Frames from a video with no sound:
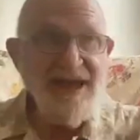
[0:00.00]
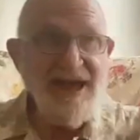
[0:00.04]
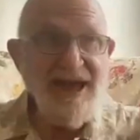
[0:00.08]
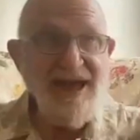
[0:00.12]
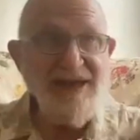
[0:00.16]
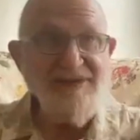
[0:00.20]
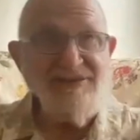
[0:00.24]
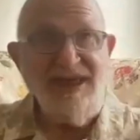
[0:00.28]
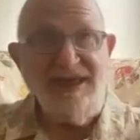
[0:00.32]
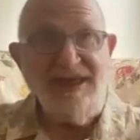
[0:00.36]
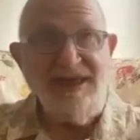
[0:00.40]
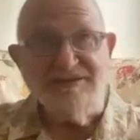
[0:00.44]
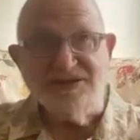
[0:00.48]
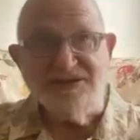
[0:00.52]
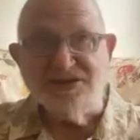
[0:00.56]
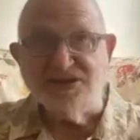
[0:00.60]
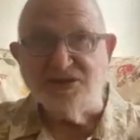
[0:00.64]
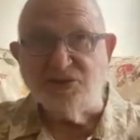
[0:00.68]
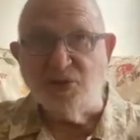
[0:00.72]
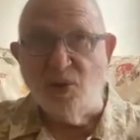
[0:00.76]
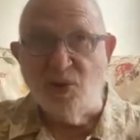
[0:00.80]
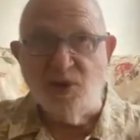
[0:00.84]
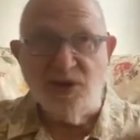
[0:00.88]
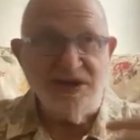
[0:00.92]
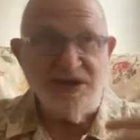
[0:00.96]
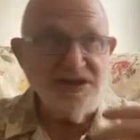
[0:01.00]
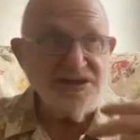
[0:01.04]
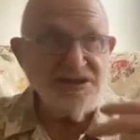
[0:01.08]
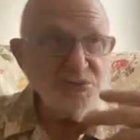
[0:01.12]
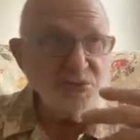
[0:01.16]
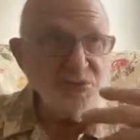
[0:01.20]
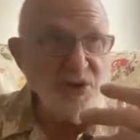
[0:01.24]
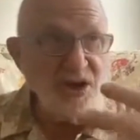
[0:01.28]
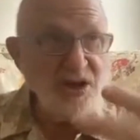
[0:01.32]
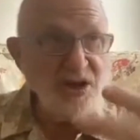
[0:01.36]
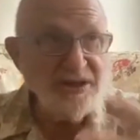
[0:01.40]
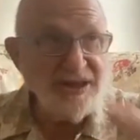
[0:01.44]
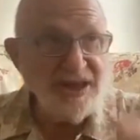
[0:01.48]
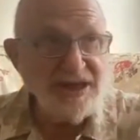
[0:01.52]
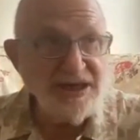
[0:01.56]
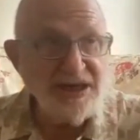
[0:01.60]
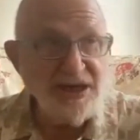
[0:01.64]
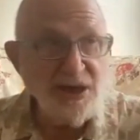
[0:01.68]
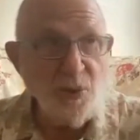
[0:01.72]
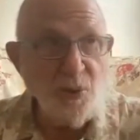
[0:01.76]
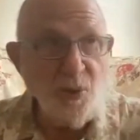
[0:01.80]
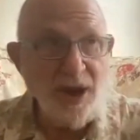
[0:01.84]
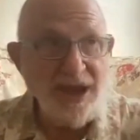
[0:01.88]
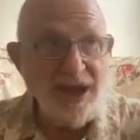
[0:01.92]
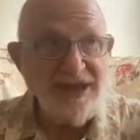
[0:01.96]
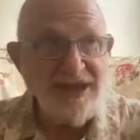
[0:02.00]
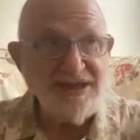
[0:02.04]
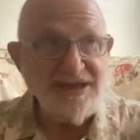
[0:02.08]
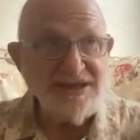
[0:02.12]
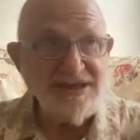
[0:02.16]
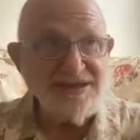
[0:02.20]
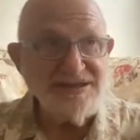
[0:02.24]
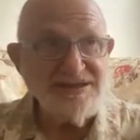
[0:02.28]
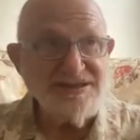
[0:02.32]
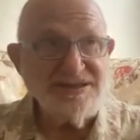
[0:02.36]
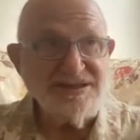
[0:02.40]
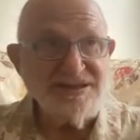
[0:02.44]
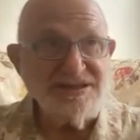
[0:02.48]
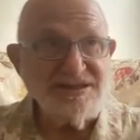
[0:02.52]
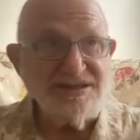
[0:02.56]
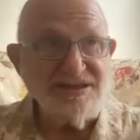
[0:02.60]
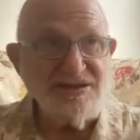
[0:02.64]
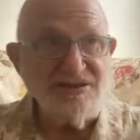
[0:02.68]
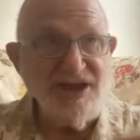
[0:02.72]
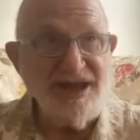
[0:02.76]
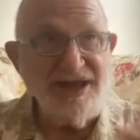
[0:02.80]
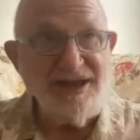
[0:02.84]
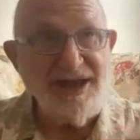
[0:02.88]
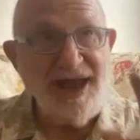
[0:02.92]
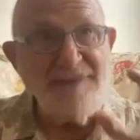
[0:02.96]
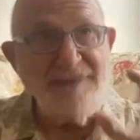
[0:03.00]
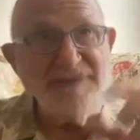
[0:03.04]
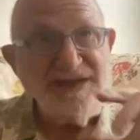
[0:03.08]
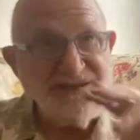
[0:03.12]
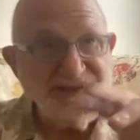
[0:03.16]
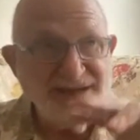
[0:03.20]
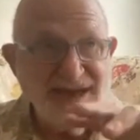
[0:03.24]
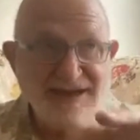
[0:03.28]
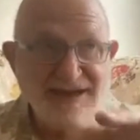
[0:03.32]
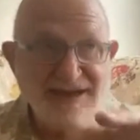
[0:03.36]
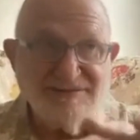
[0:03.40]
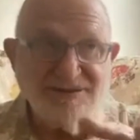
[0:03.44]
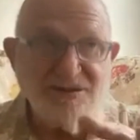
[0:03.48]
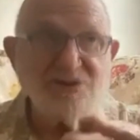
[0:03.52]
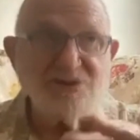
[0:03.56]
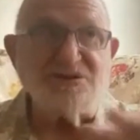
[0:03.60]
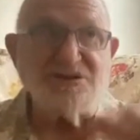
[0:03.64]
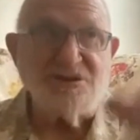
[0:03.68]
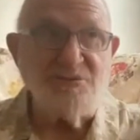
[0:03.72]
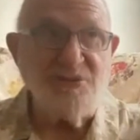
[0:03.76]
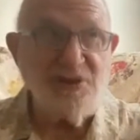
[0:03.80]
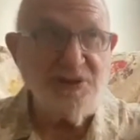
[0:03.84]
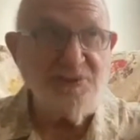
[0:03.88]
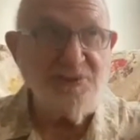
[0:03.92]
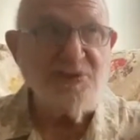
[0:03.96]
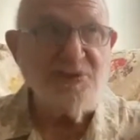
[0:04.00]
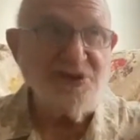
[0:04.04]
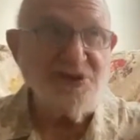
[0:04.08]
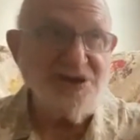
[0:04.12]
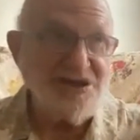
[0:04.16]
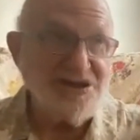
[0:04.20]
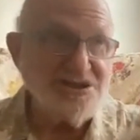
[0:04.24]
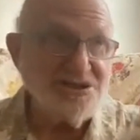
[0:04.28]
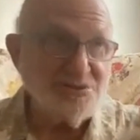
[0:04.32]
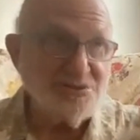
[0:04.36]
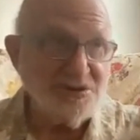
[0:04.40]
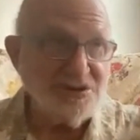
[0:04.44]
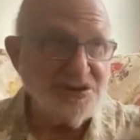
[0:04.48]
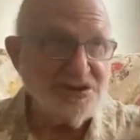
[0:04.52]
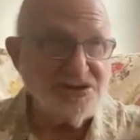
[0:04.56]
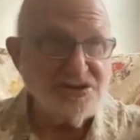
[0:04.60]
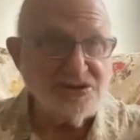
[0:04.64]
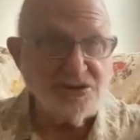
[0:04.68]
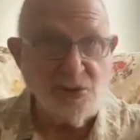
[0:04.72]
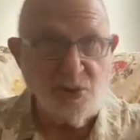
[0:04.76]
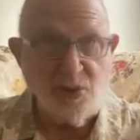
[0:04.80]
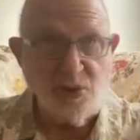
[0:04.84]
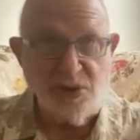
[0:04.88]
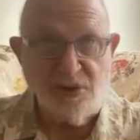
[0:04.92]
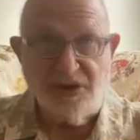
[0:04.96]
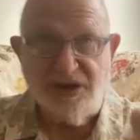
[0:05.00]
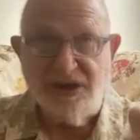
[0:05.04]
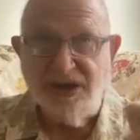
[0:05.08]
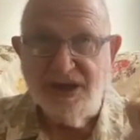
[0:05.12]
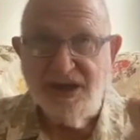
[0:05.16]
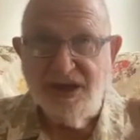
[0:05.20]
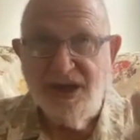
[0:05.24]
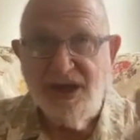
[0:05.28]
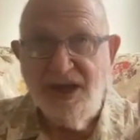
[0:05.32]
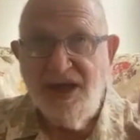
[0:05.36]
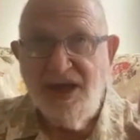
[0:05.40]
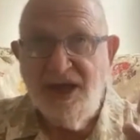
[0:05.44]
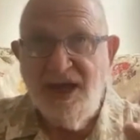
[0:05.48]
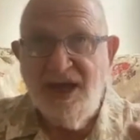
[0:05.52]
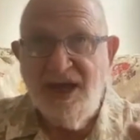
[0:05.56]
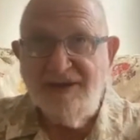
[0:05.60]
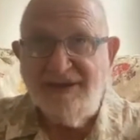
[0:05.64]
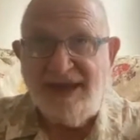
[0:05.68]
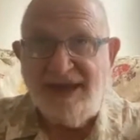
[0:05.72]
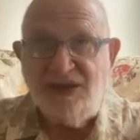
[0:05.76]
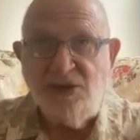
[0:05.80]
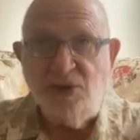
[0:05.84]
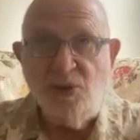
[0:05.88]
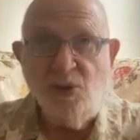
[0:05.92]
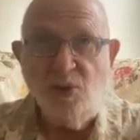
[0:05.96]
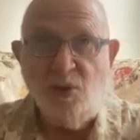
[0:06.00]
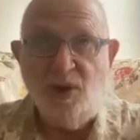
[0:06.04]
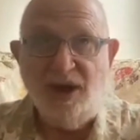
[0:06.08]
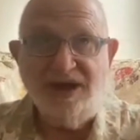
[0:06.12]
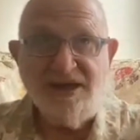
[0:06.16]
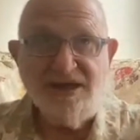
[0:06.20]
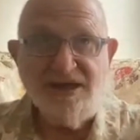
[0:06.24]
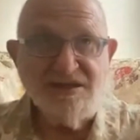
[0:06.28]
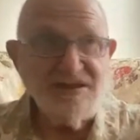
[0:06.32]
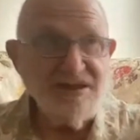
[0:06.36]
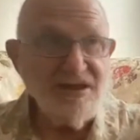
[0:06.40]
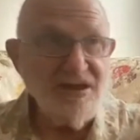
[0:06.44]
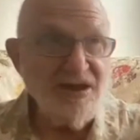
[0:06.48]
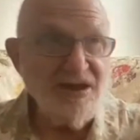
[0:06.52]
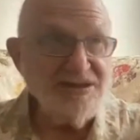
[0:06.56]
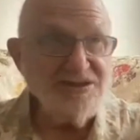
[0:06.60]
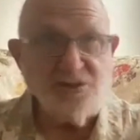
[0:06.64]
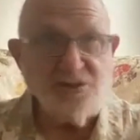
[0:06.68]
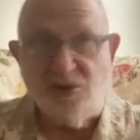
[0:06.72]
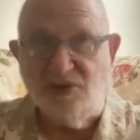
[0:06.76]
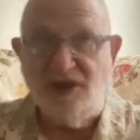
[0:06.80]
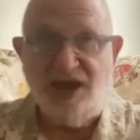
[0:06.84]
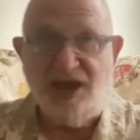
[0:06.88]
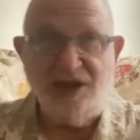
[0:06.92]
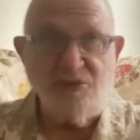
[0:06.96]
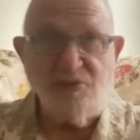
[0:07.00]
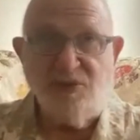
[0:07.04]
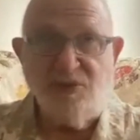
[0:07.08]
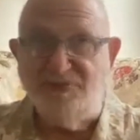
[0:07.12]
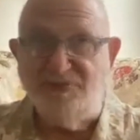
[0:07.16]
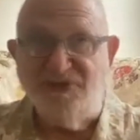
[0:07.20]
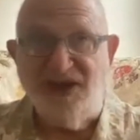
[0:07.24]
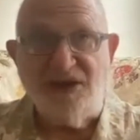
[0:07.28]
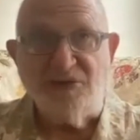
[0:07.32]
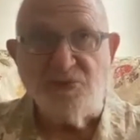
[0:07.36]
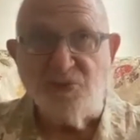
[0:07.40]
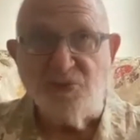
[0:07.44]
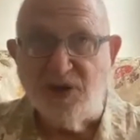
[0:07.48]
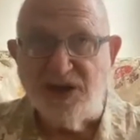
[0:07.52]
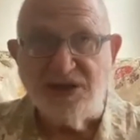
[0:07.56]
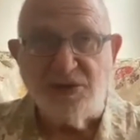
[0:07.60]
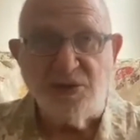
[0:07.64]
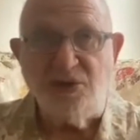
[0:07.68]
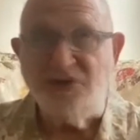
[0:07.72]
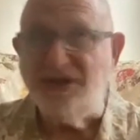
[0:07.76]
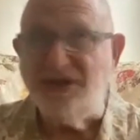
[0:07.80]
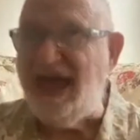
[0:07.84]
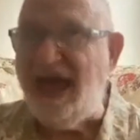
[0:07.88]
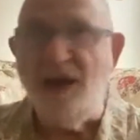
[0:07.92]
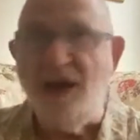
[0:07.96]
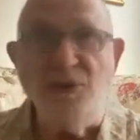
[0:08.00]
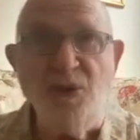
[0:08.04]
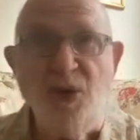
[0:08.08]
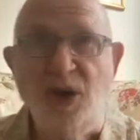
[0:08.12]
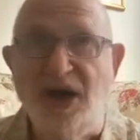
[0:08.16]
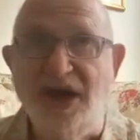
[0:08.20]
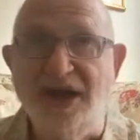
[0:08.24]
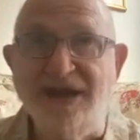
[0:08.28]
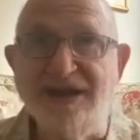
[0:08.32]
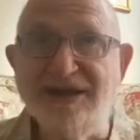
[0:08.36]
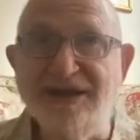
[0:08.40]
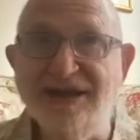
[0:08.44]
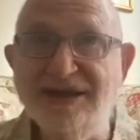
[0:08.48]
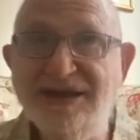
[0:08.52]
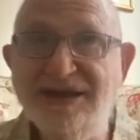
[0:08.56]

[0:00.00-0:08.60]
And then the story is, well, then he awakens to, I mean, they took some liberties with the story. Then you awaken to, it's sort of like Rip Van Winkle. Now what?